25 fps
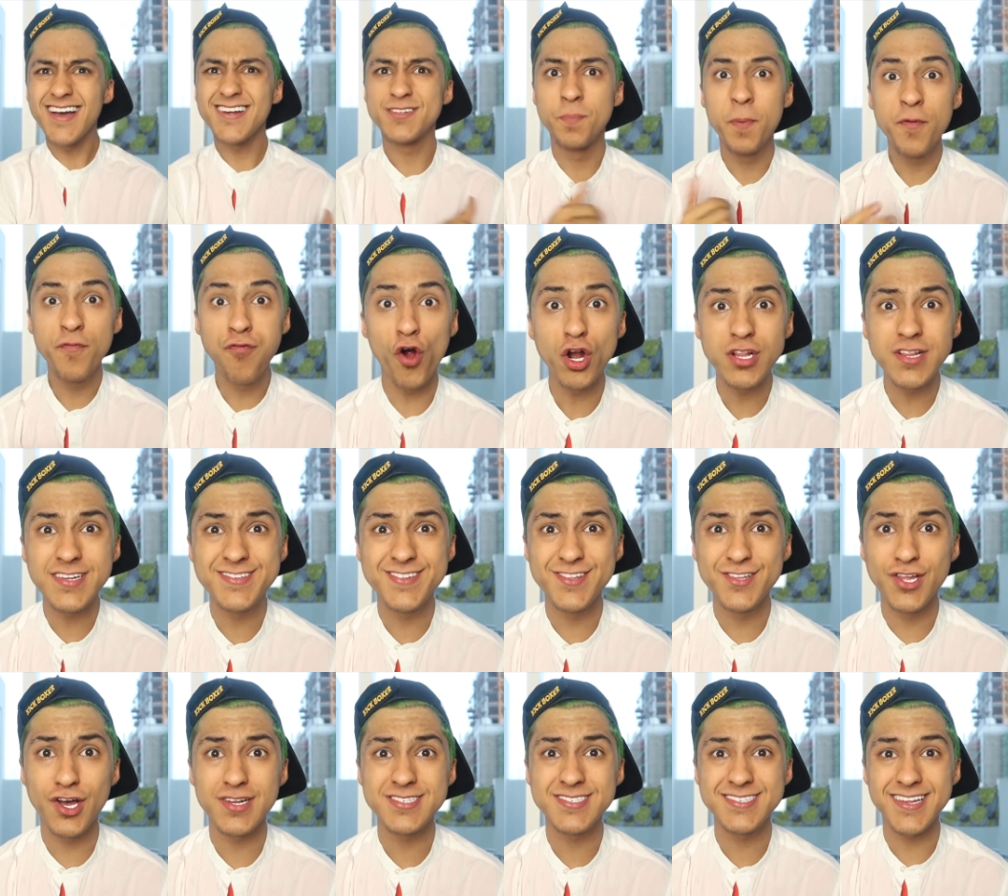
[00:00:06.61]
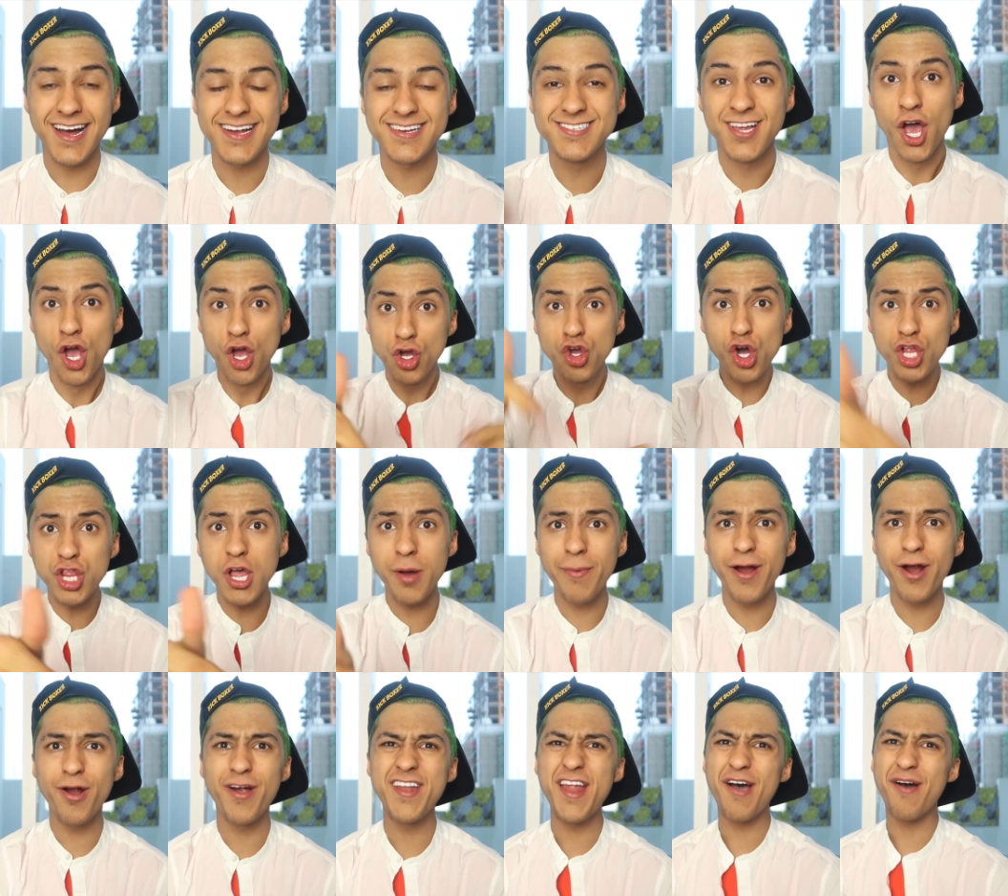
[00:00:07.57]
guys, before this video starts, go down
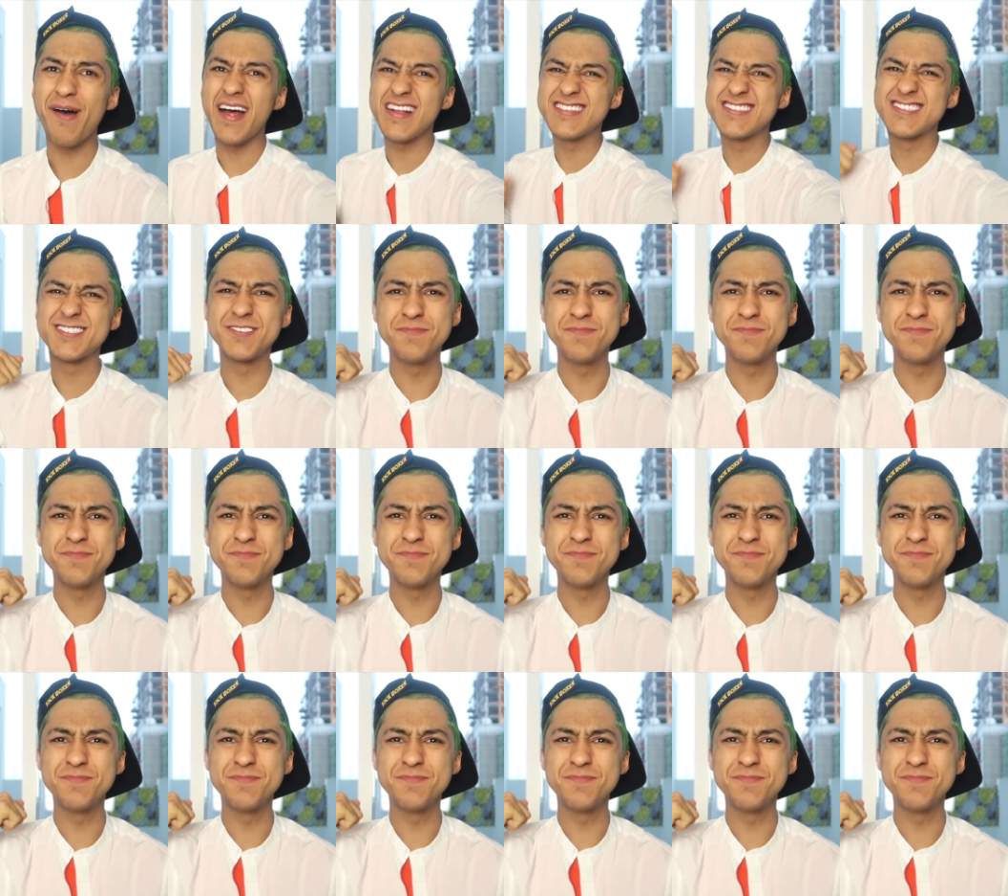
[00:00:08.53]
right now and